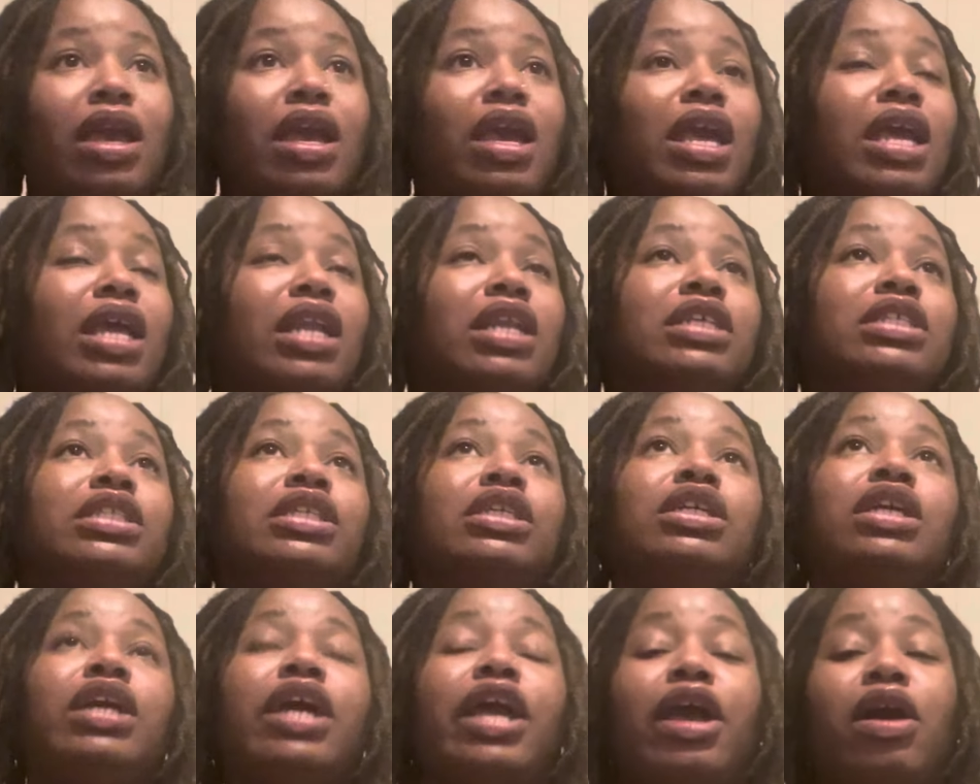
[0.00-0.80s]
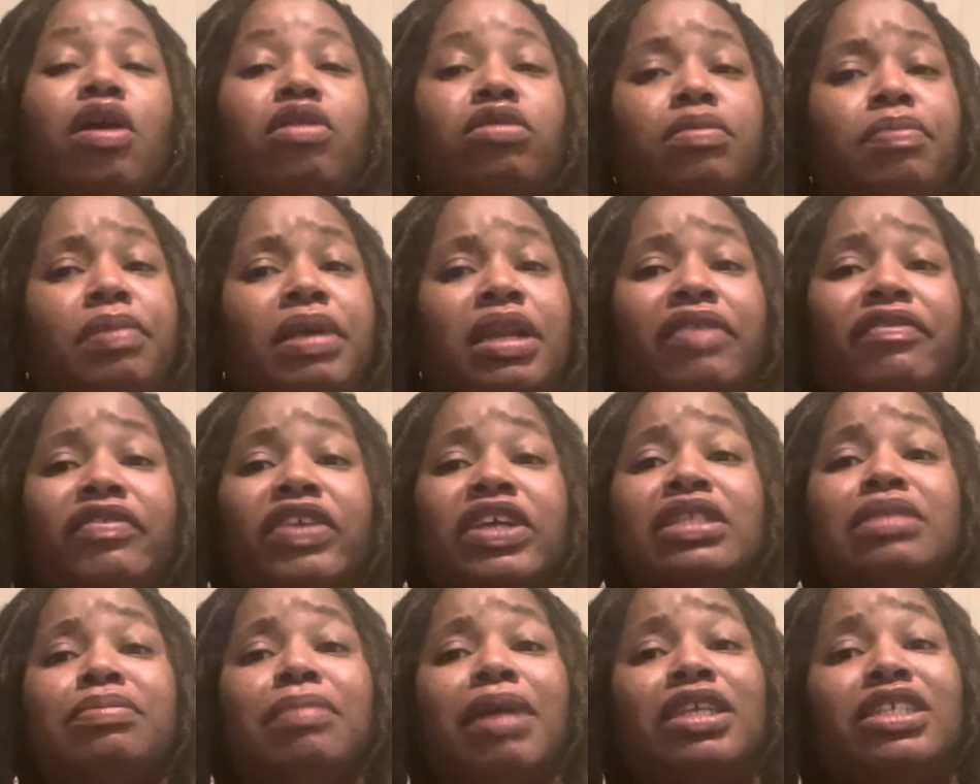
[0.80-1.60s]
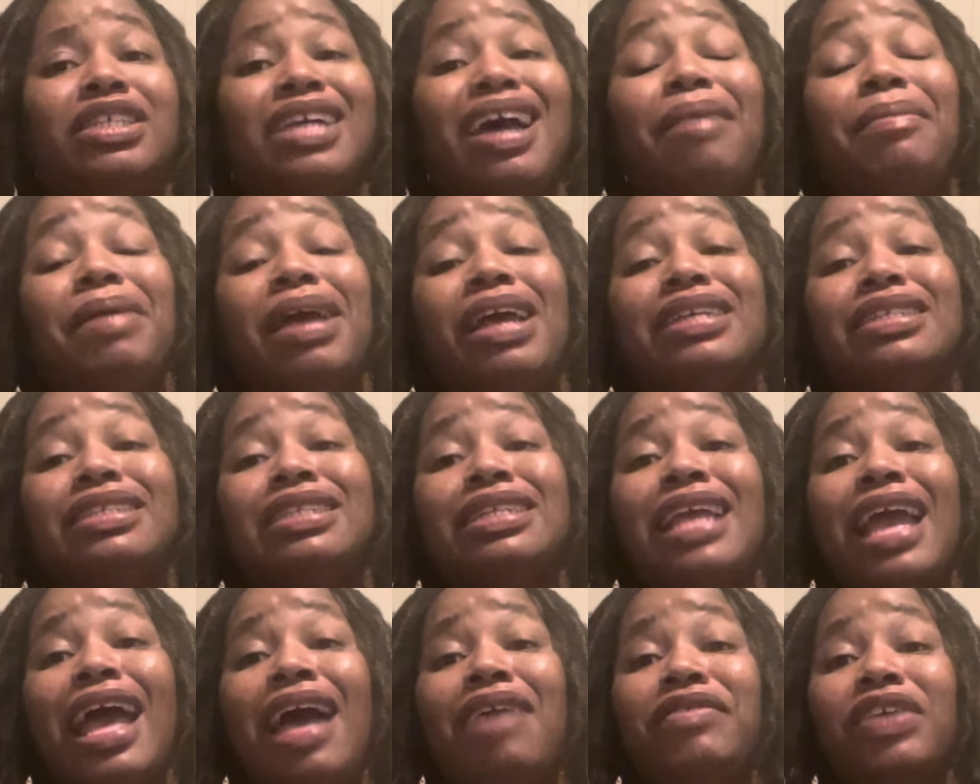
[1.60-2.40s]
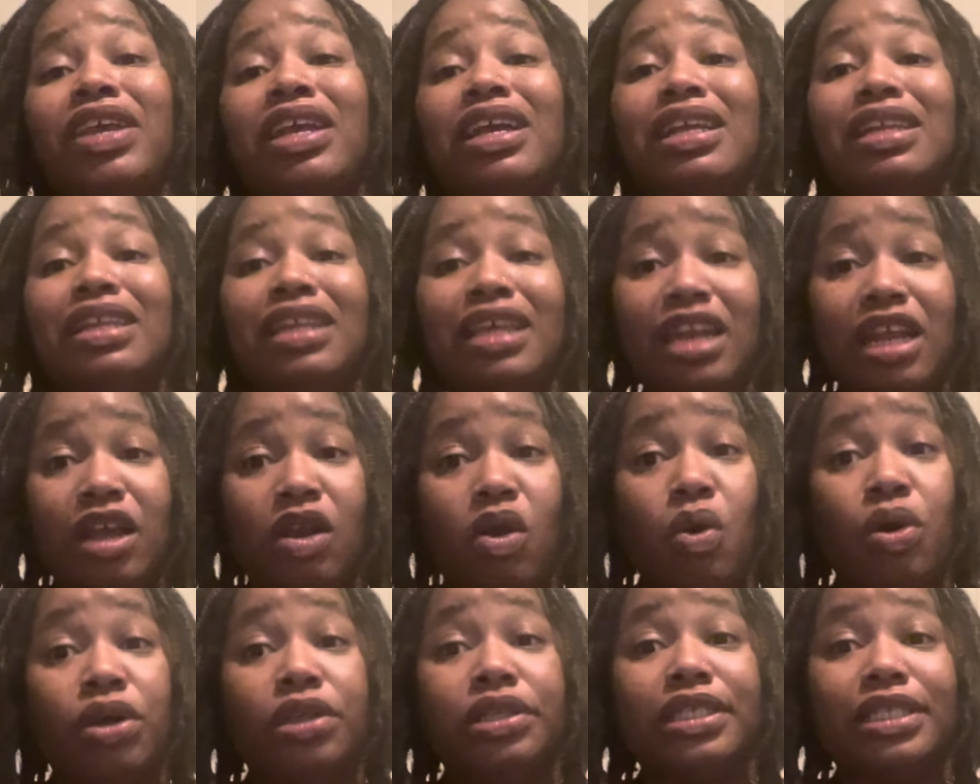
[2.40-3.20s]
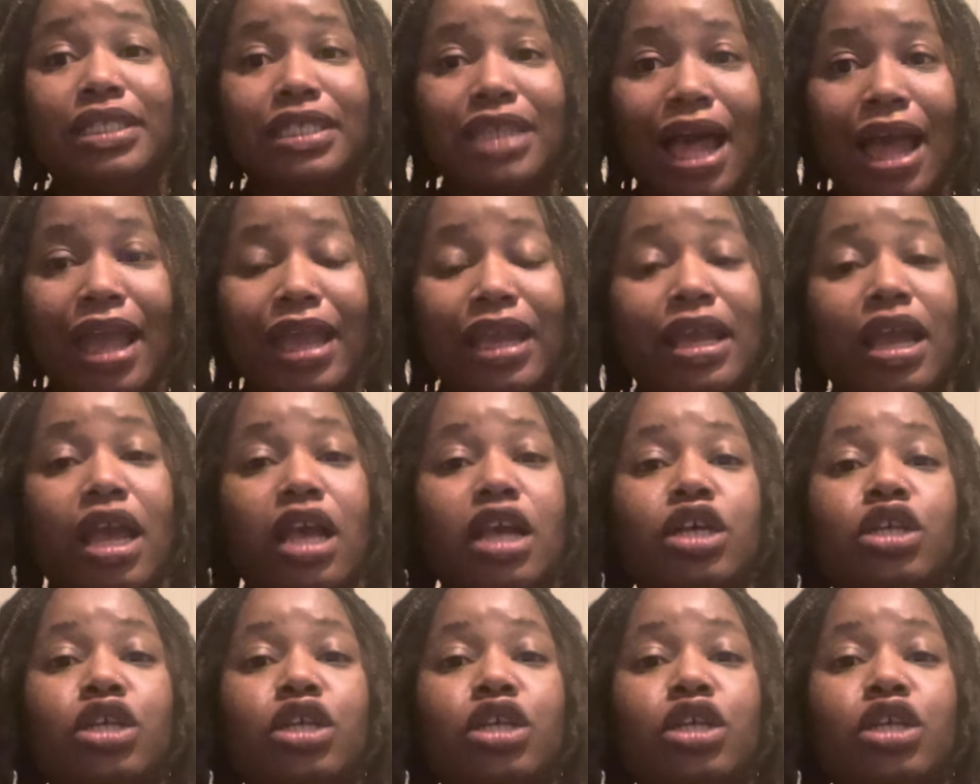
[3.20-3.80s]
It is good health benefits. My job actually have a clinic on site.